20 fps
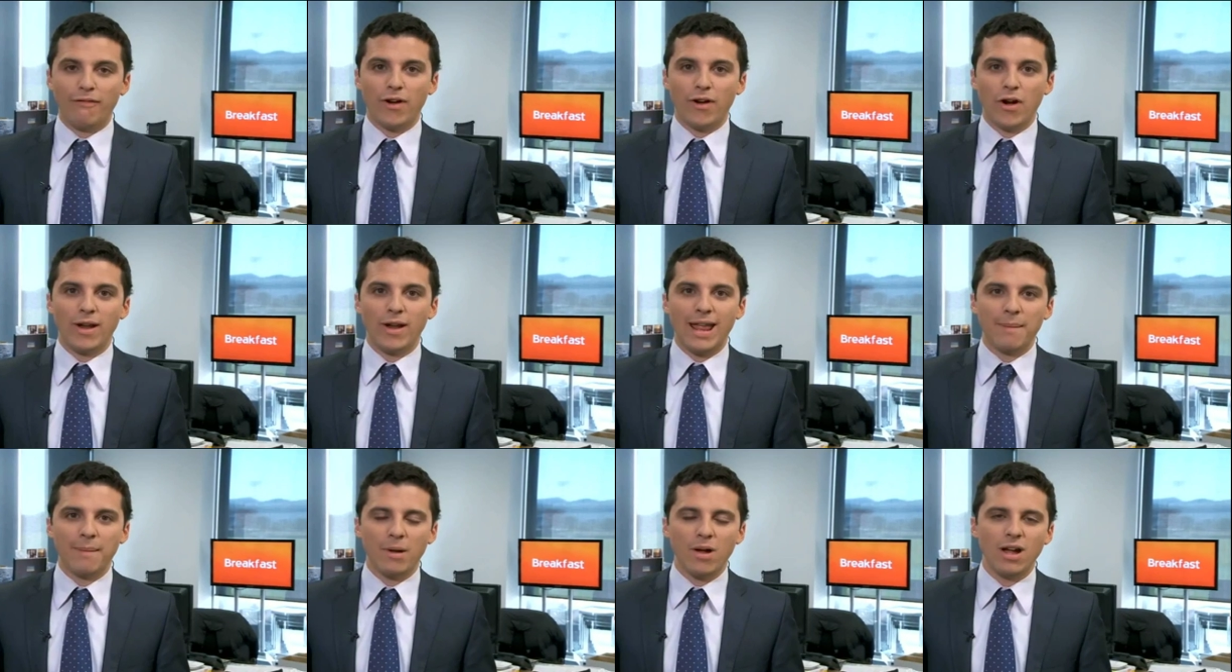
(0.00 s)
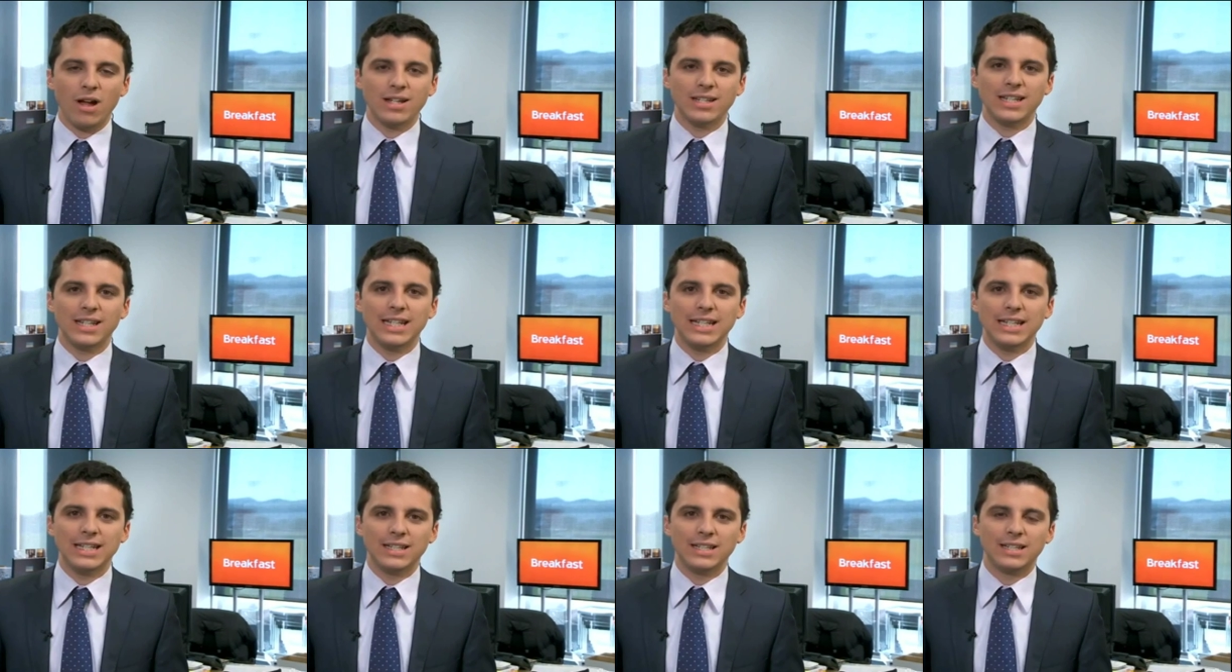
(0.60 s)
phone app.
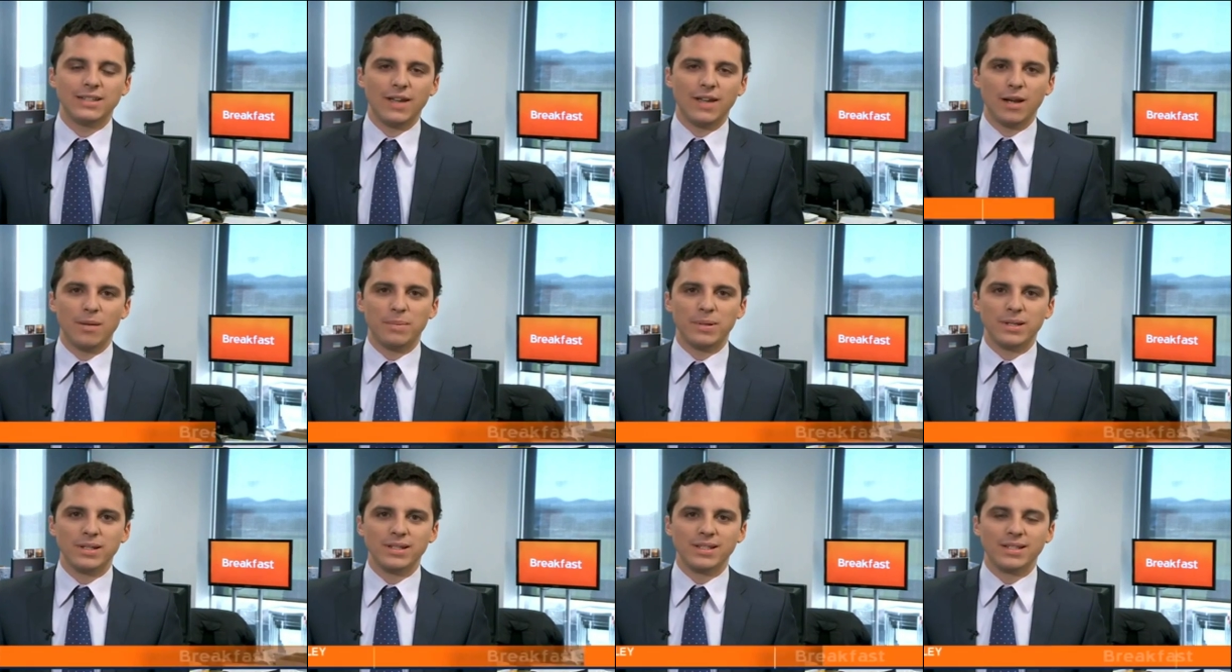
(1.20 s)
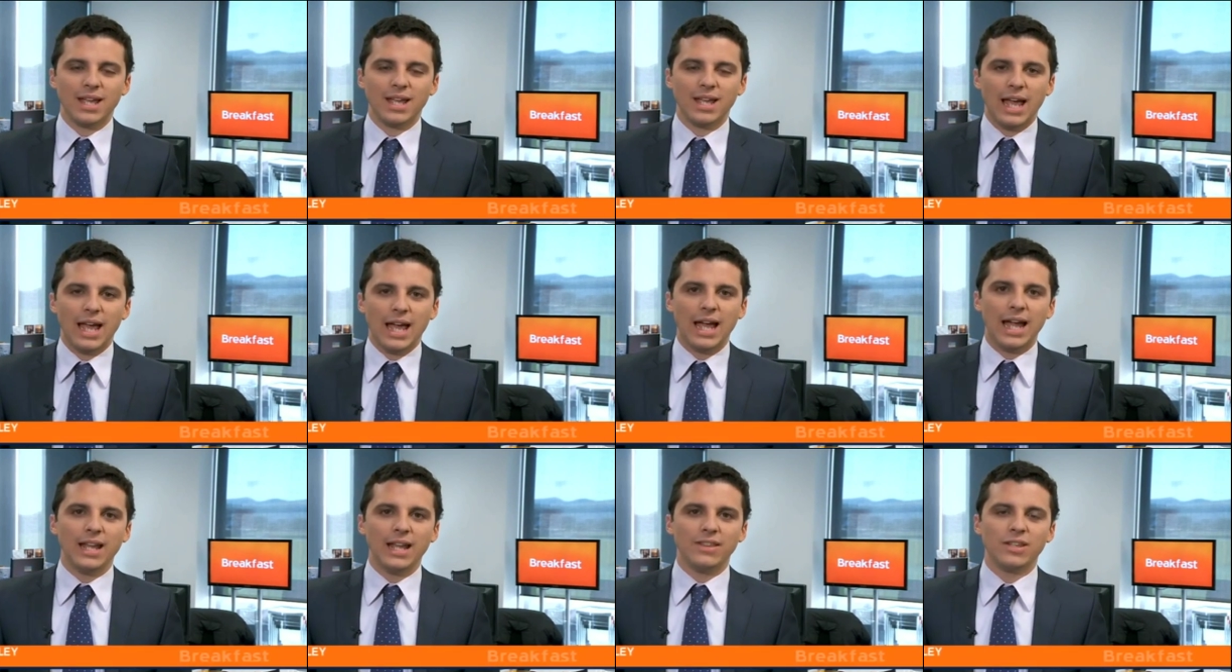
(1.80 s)
IT developers
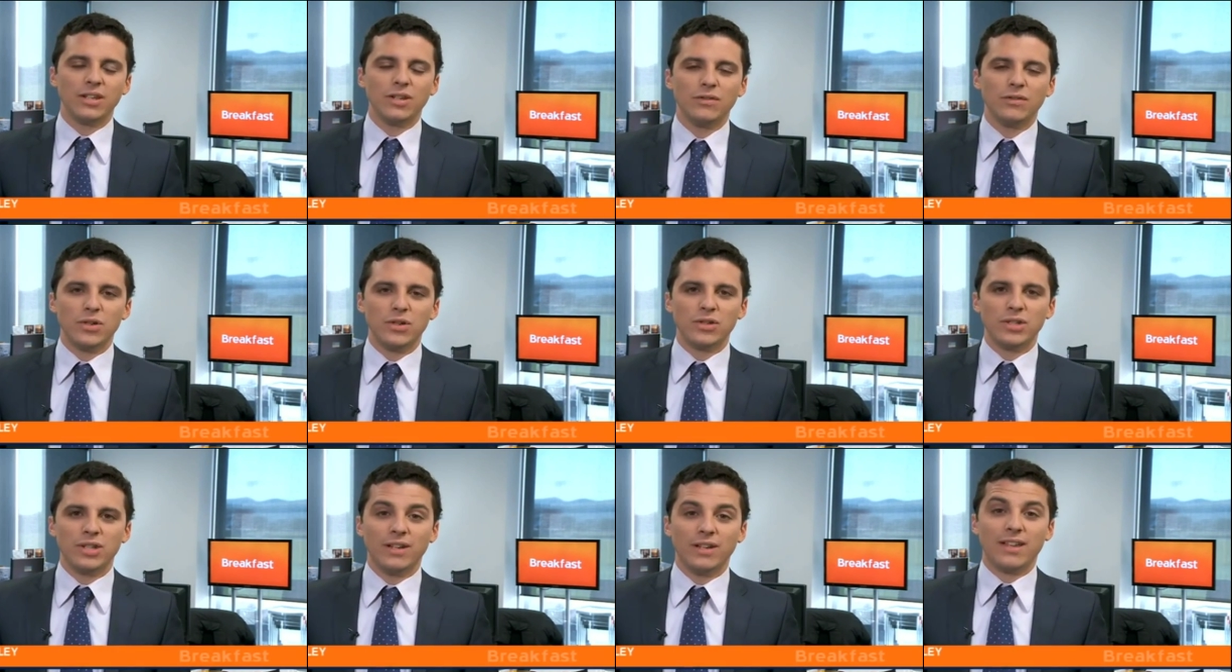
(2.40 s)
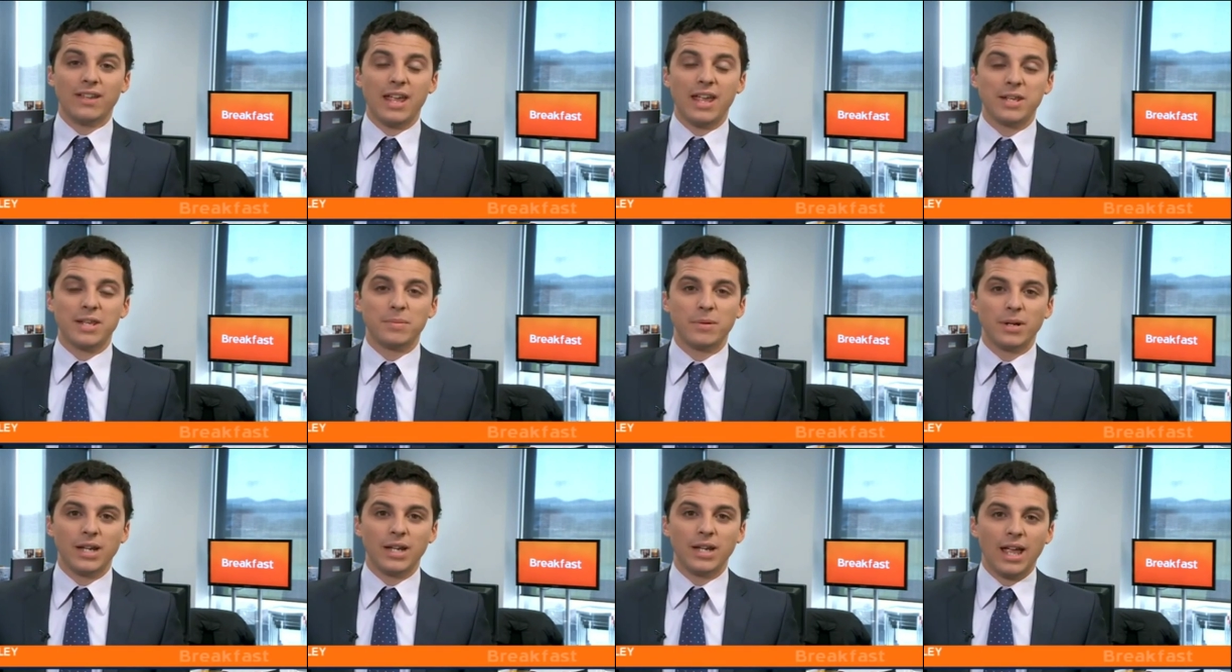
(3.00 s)
uh, at the University of
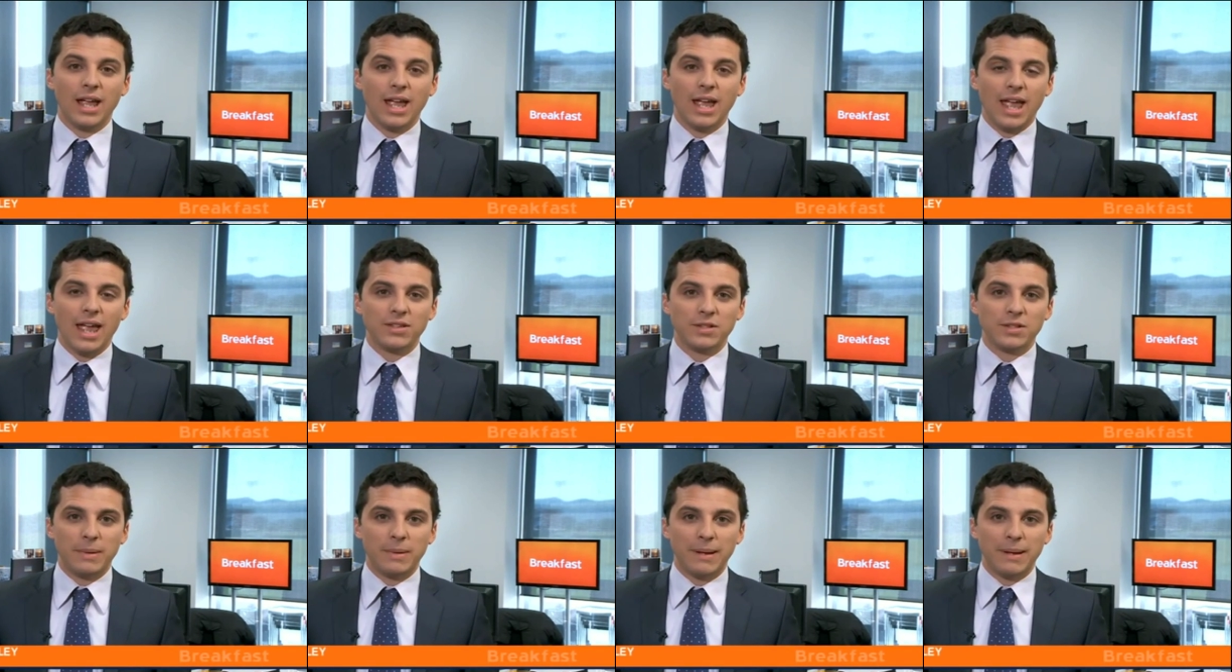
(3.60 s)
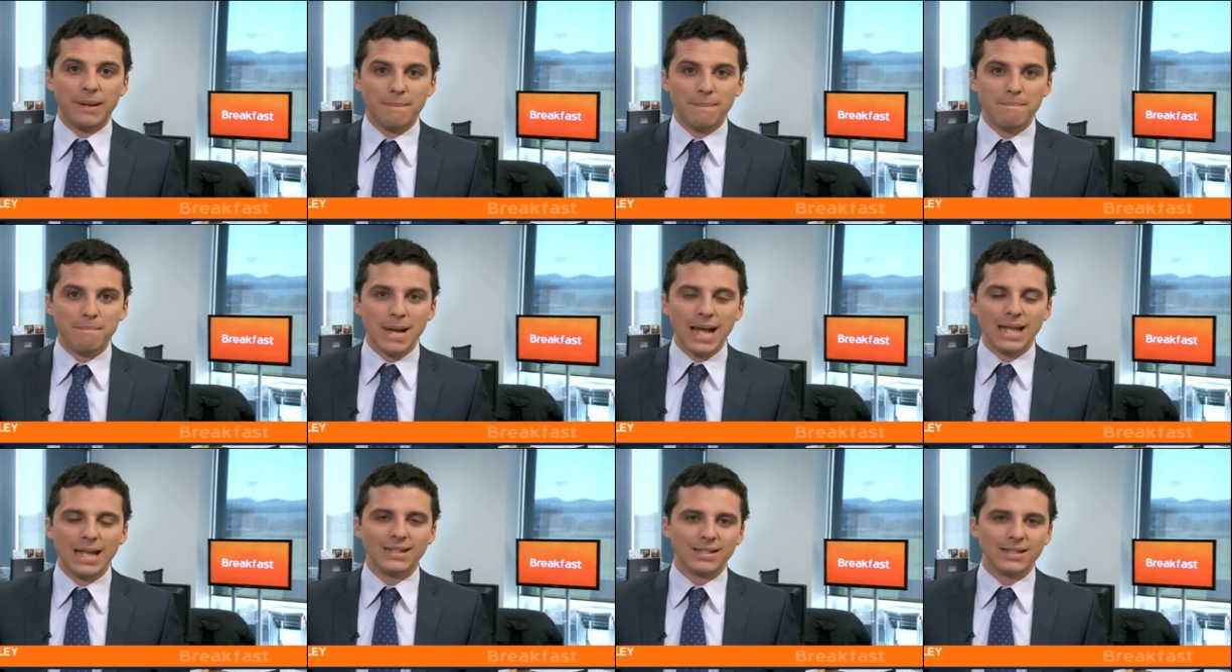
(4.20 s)
Canterbury have spent
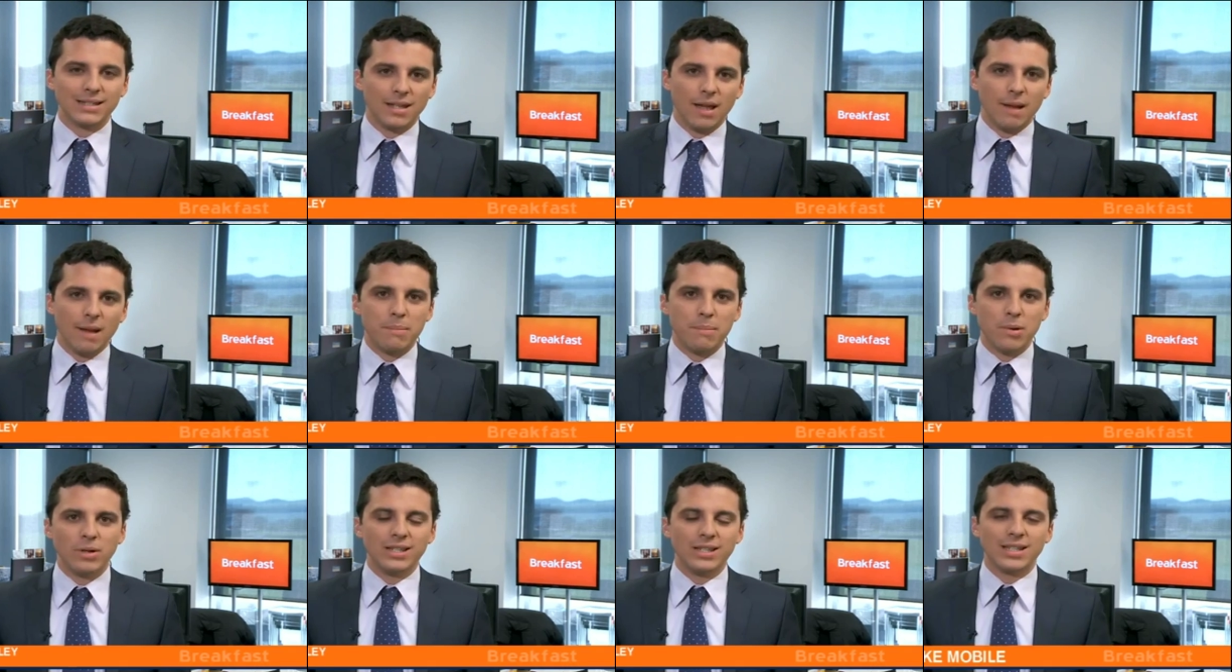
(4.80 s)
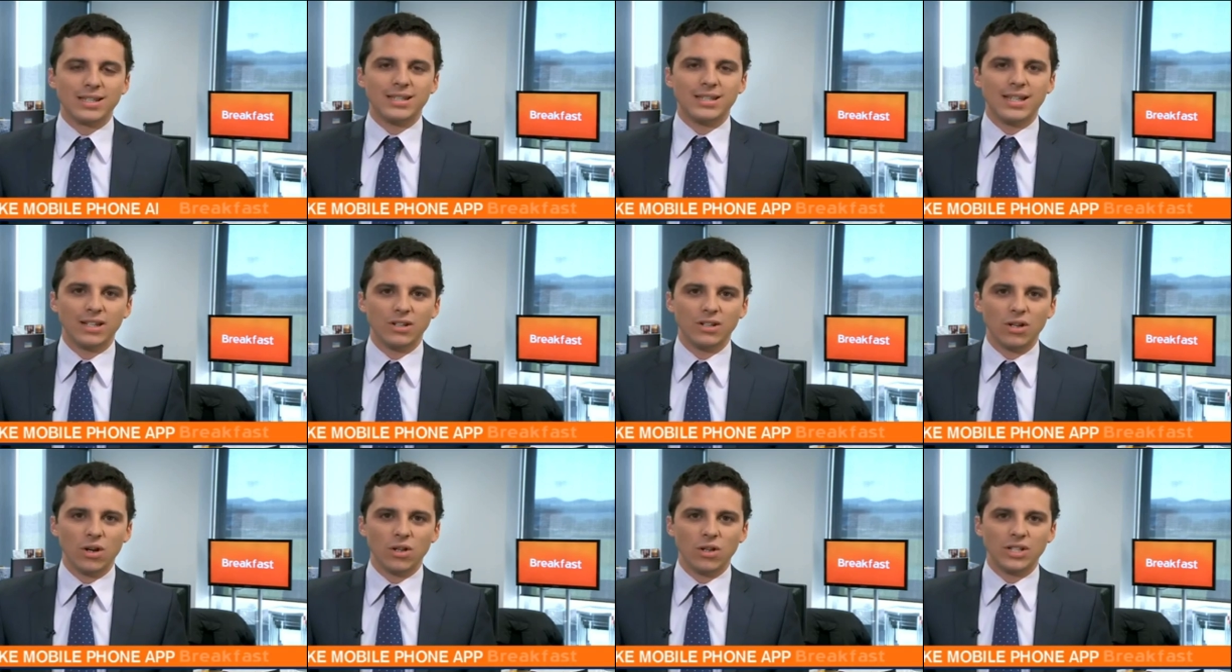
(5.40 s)
months putting this
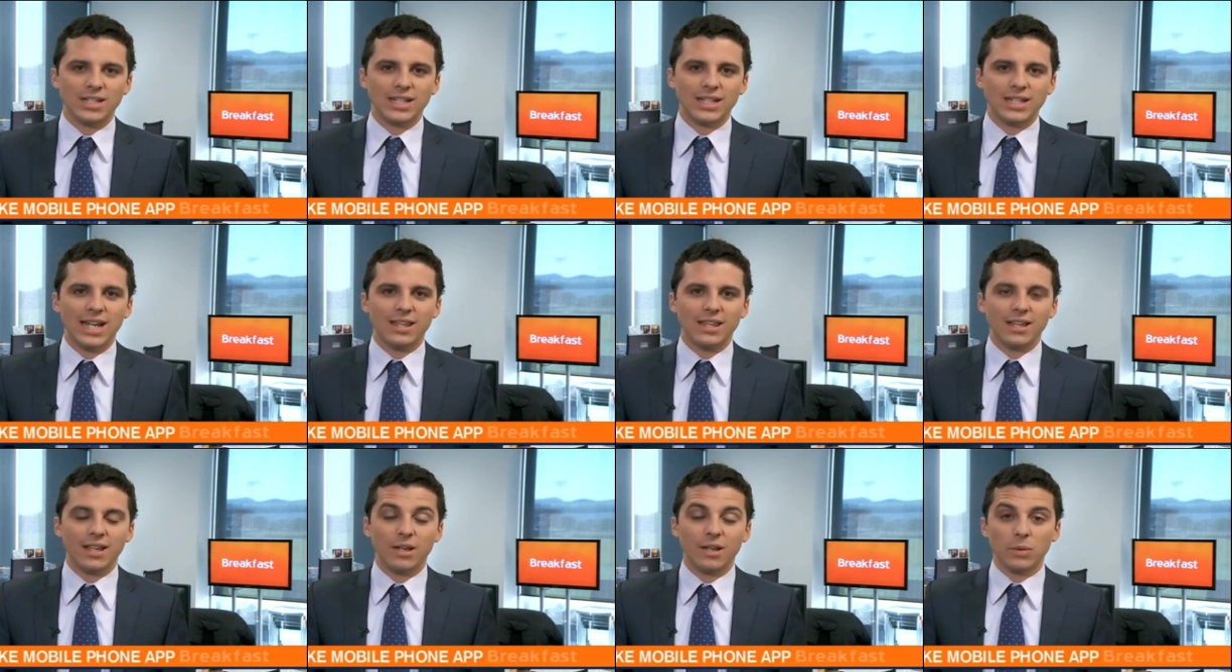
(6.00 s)
technology together.